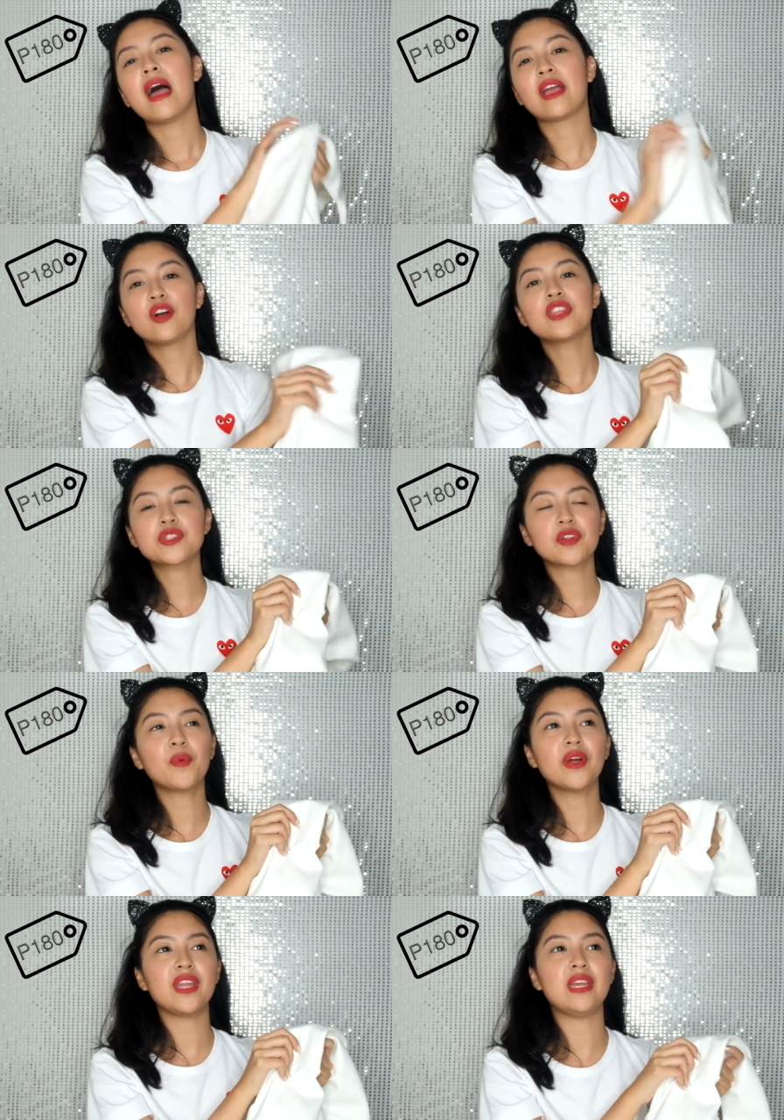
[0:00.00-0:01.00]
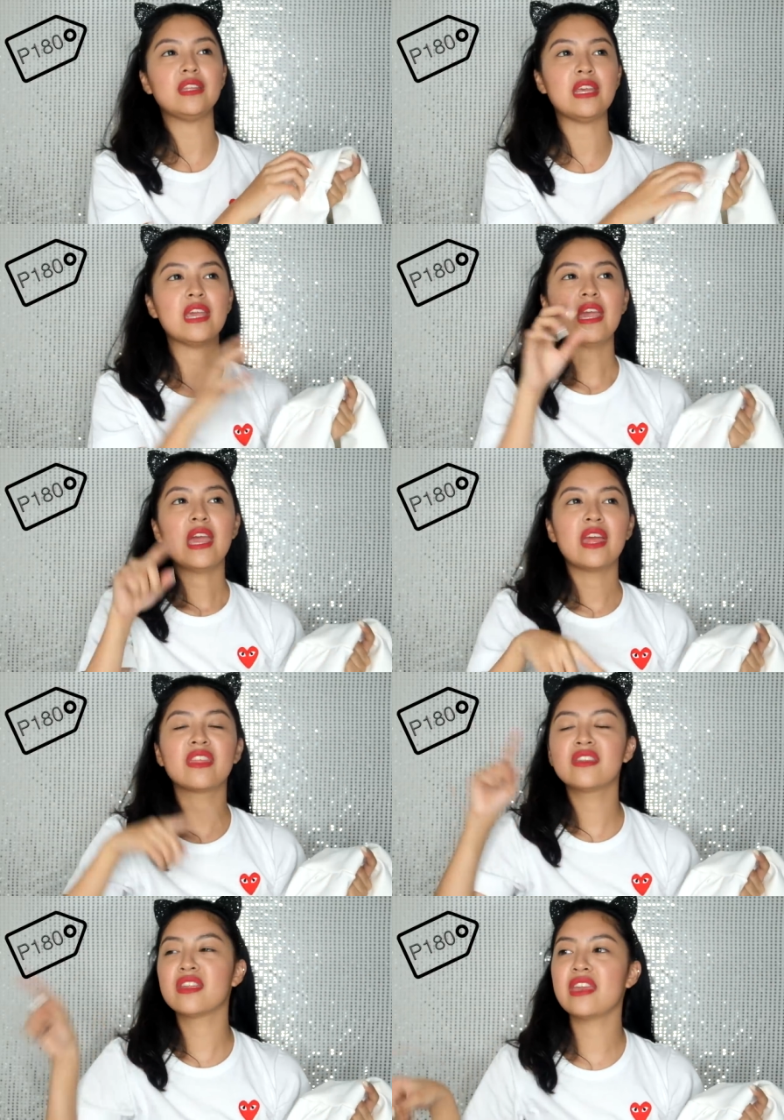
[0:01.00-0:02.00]
I got this for 180. And
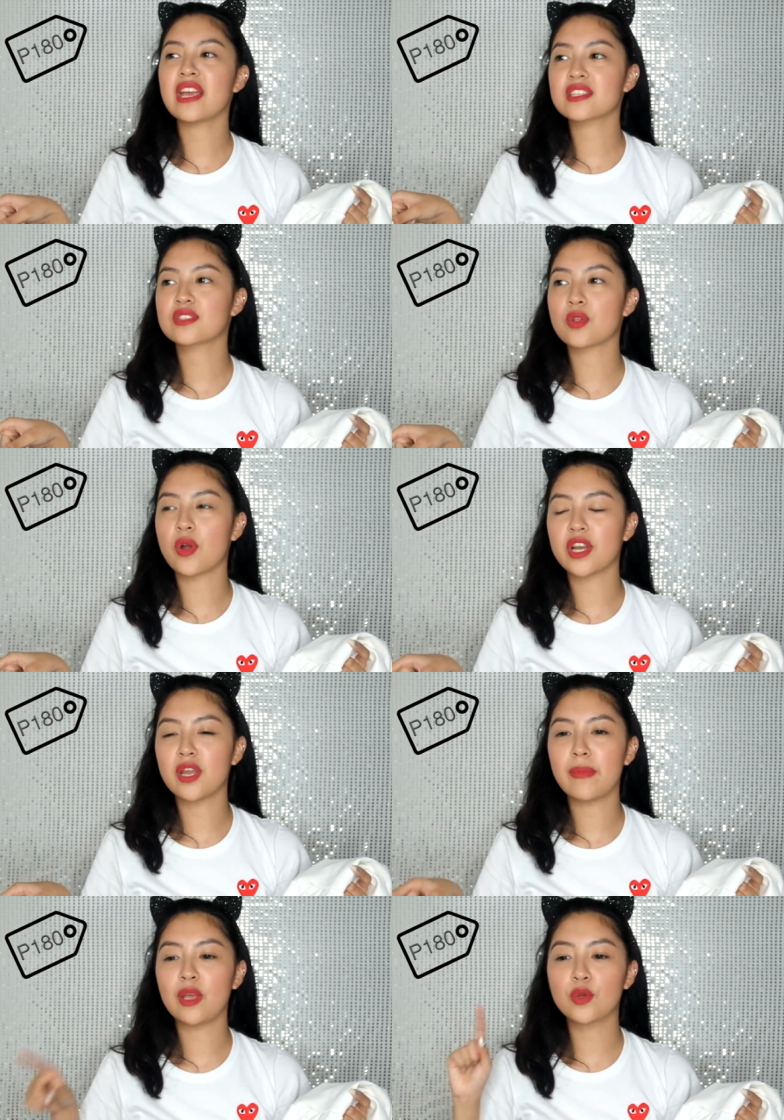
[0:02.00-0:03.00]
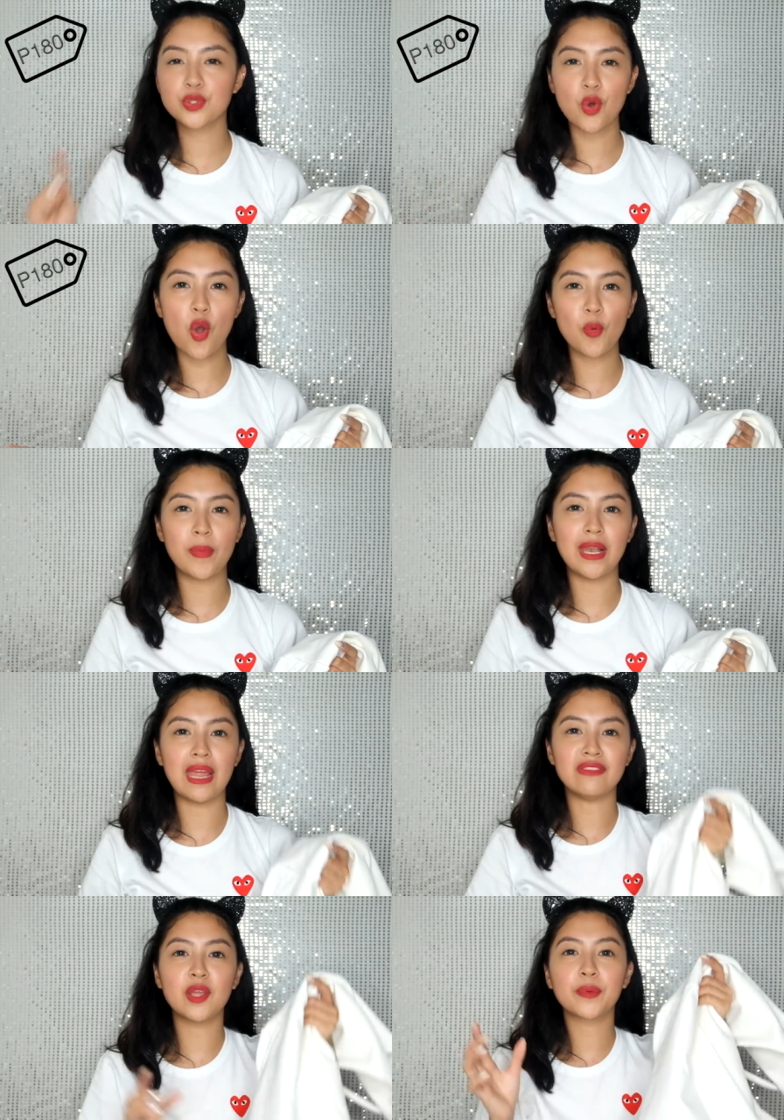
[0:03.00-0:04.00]
then the next store na may gusto akong
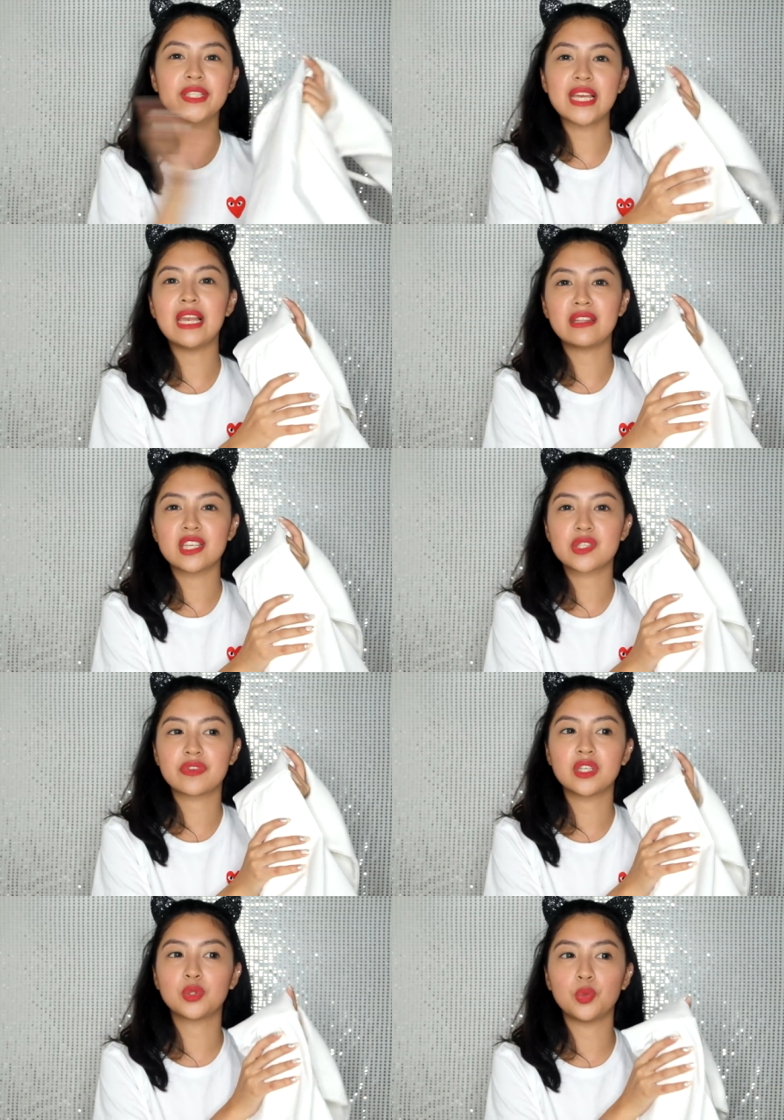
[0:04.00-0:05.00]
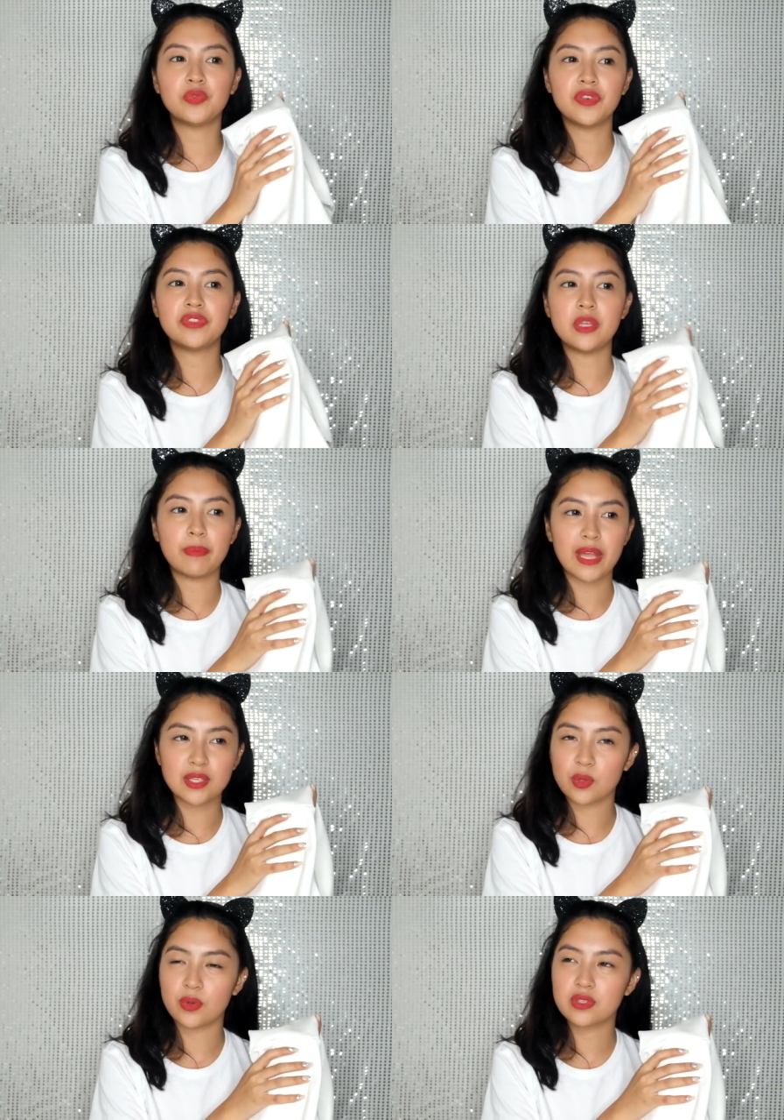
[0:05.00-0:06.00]
bilhin, they were selling this for 250
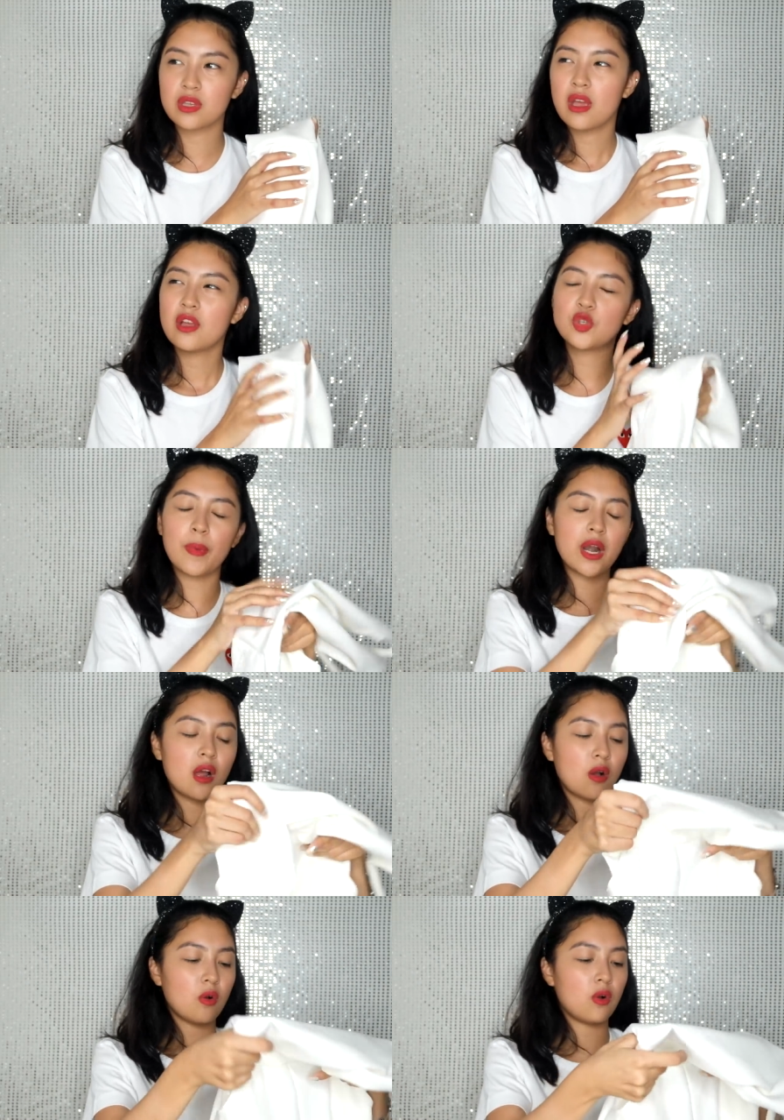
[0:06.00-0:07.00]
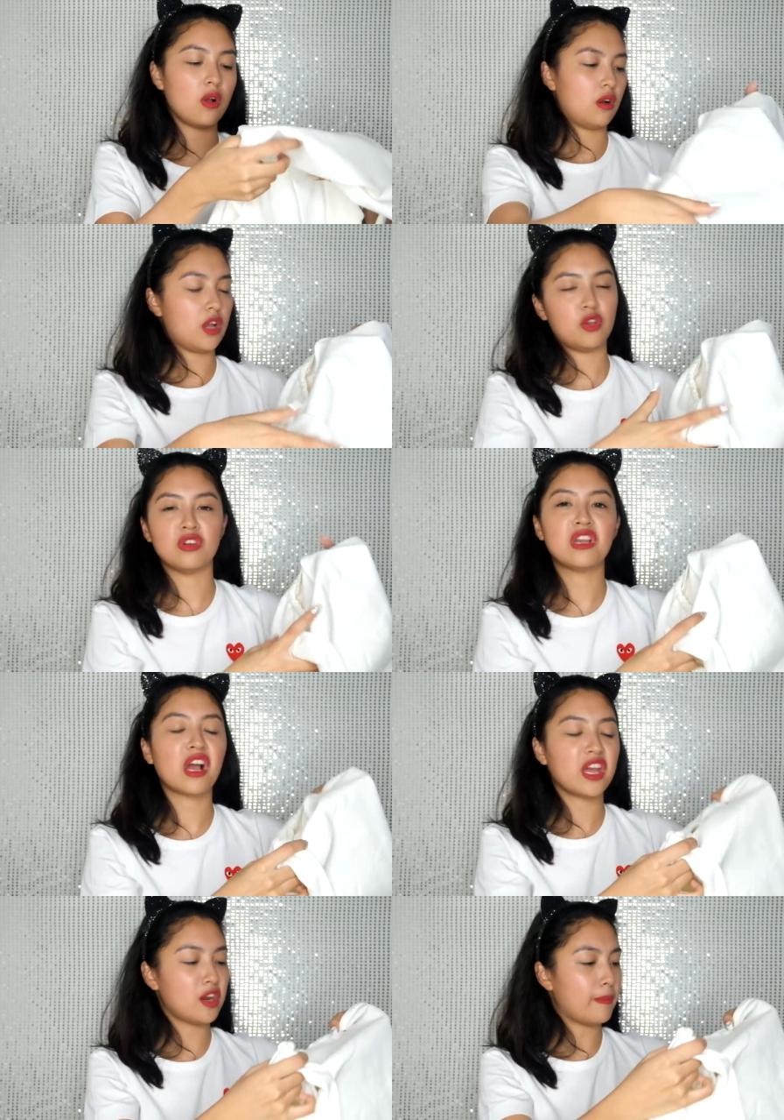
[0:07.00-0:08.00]
pesos. So parang ako, ayun, ang
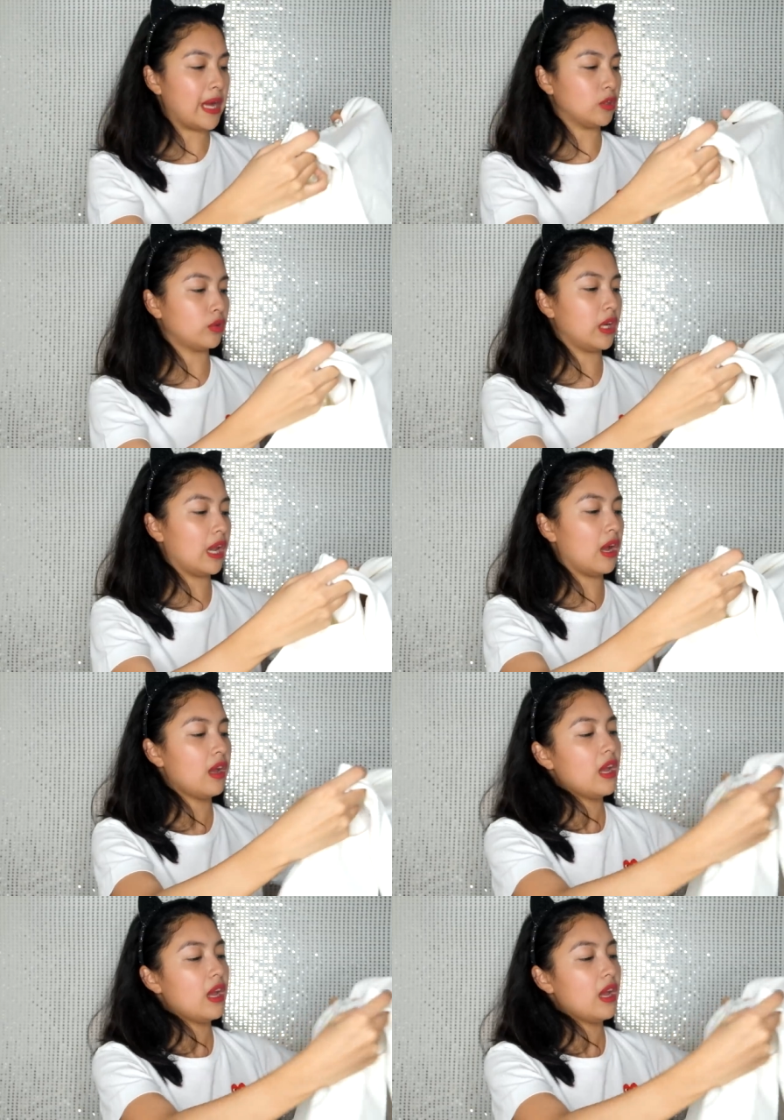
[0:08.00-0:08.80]
laki ng patong nila.